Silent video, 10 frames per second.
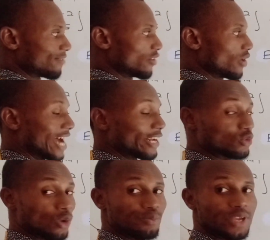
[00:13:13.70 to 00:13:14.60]
value at
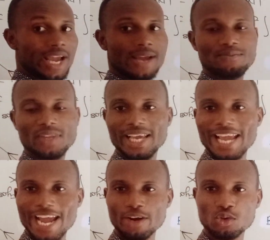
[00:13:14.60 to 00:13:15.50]
the top here
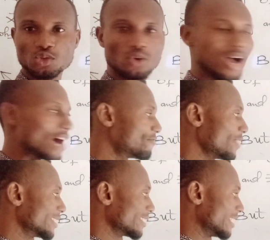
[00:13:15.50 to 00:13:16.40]
and also
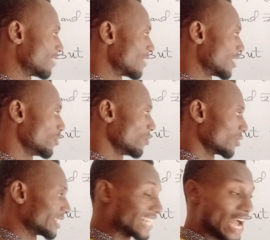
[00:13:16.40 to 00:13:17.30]
affect the value
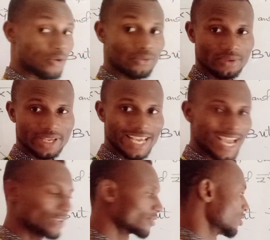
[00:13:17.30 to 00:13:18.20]
down
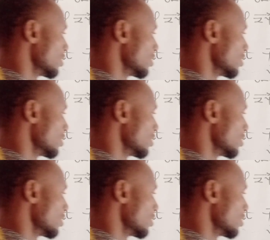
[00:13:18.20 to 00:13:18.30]
here.